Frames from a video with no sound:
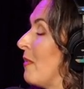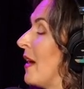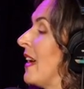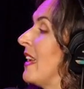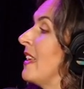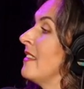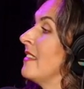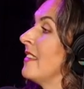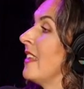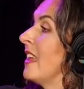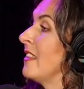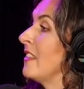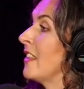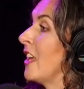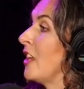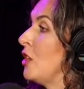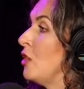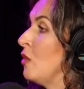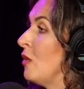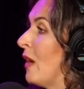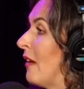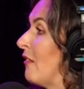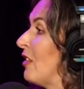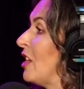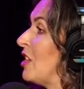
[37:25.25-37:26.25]
By saying that
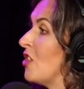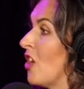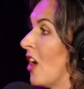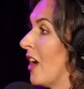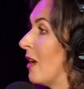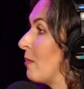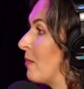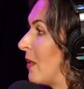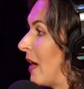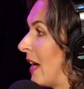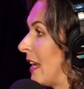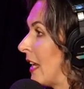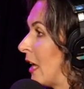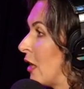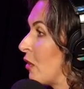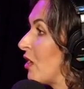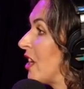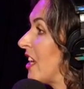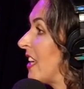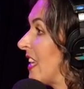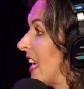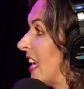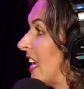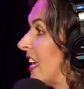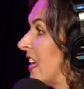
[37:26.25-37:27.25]
you have a non
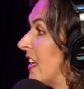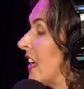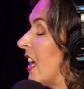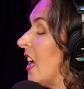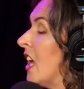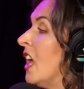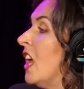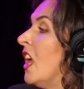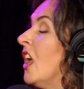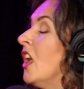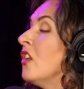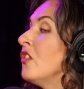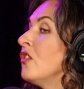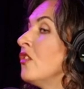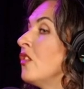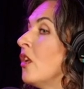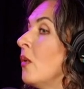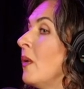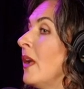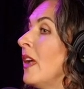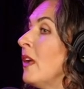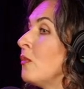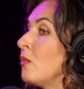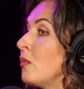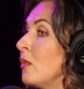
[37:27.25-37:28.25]
binary kid.
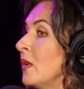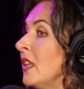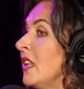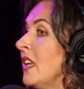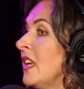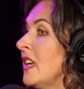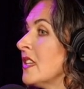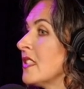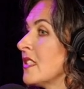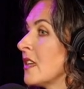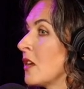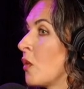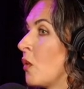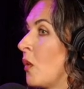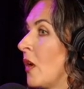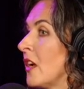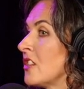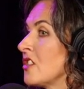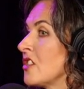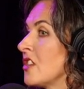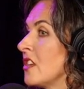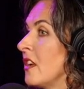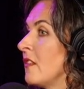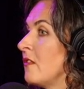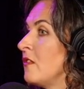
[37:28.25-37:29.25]
So it really is a
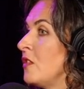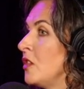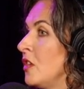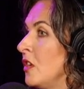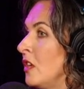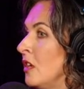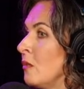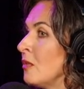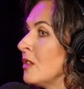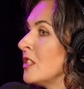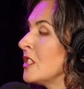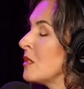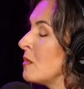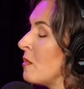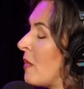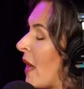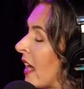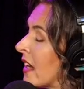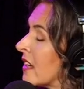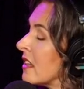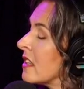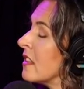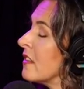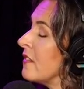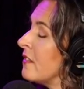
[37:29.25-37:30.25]
question of do you
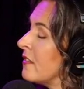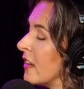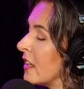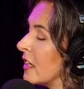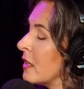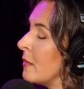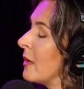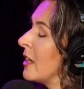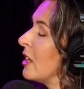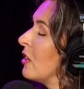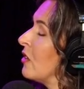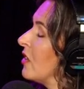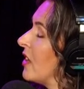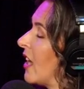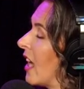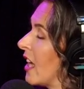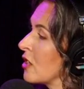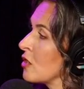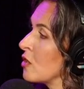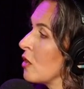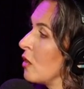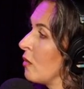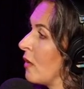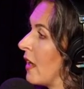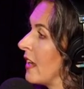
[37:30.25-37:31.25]
respect the fundamental
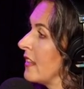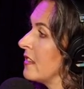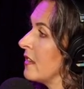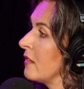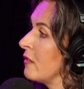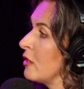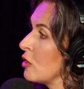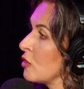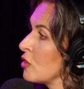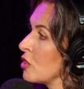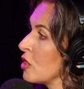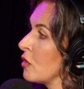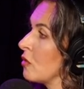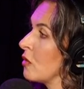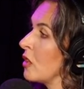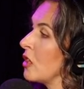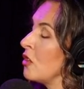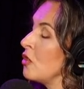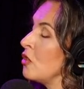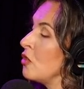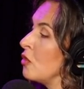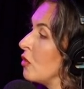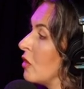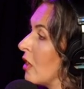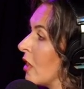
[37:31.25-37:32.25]
natural rights of your
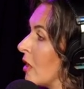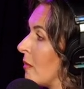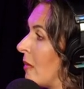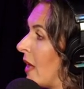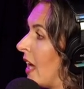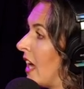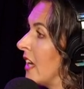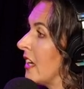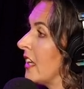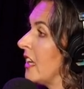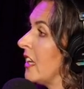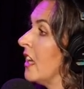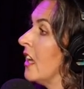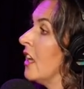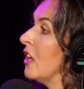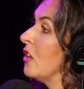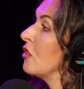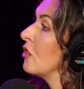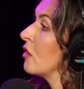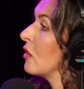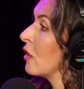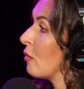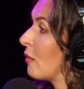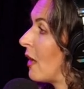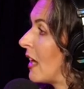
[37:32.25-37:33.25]
children to their body,
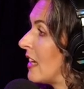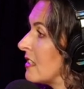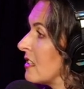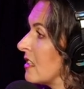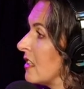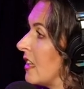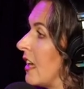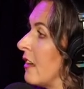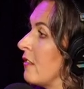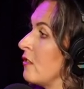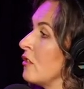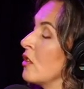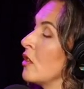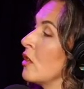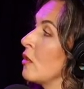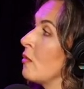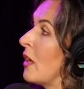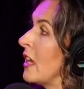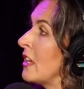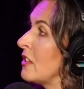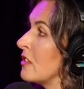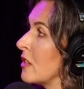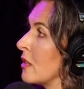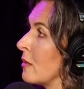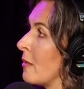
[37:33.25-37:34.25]
to their right to life, to their
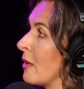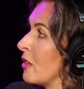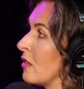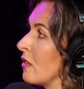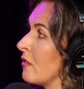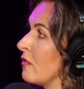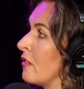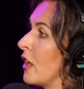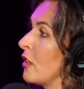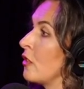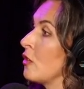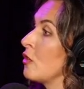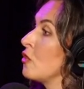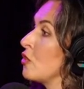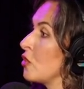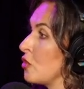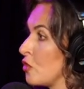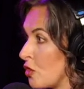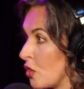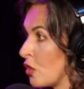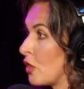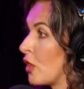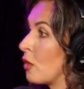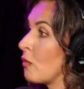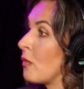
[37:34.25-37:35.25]
right to their mother and father,
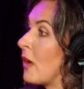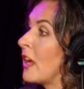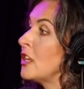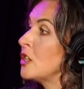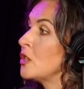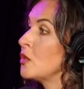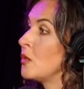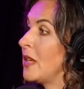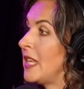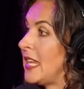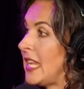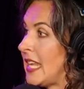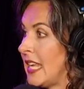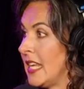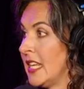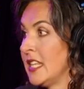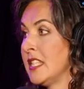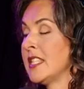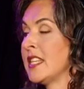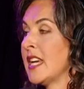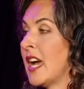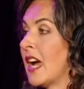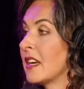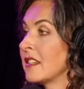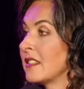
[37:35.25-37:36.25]
to their right to an
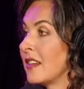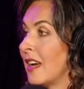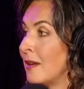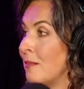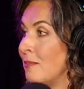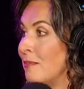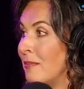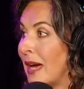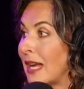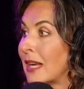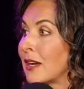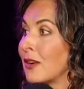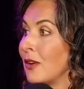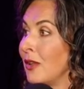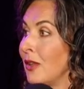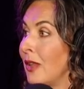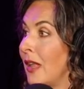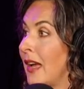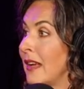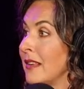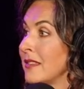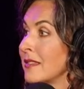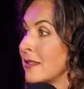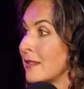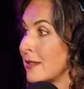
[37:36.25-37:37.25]
intact,
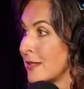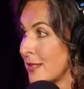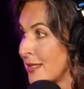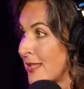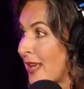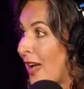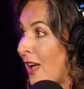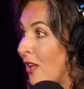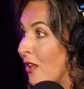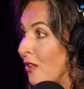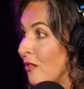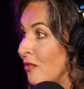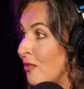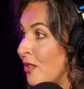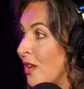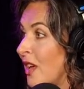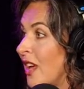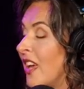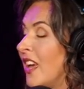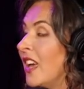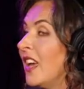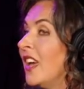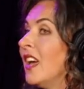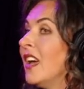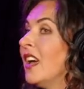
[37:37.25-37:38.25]
unmedicalized self?
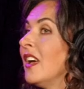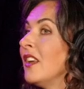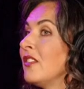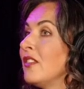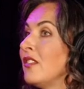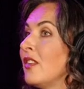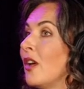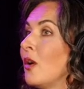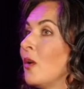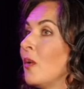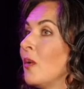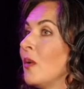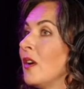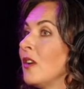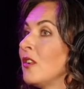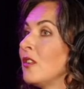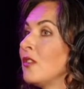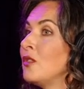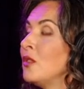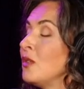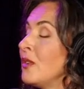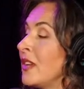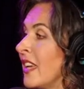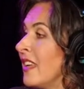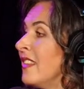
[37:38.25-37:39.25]
So
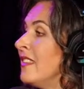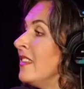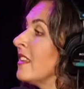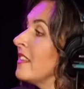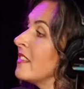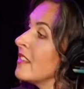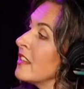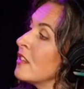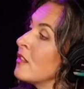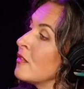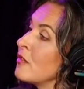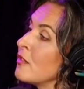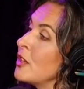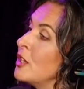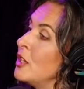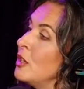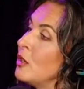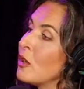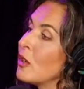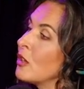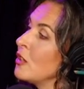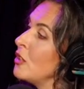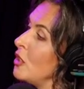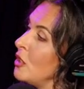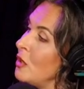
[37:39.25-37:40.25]
do kids exist for
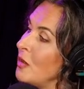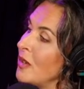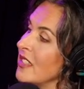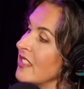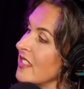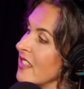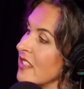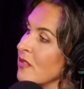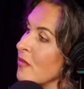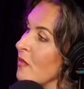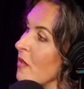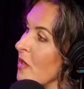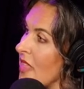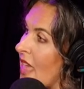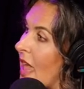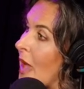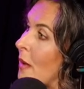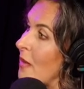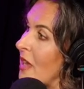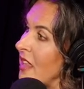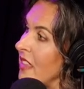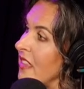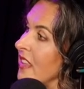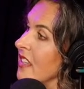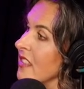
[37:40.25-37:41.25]
you or do you exist for
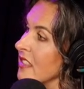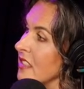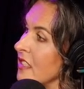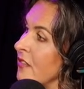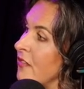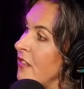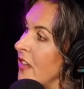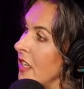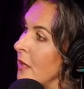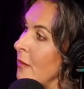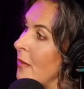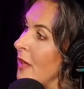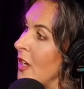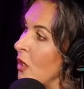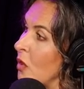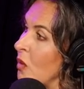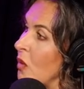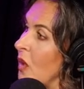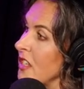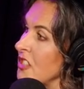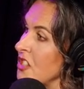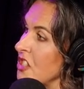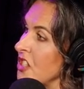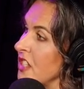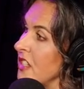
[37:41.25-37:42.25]
them? I think is the fundamental
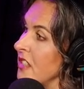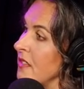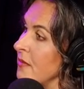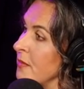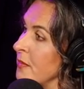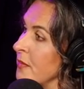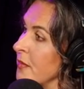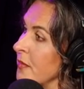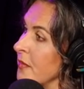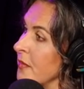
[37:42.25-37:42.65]
question.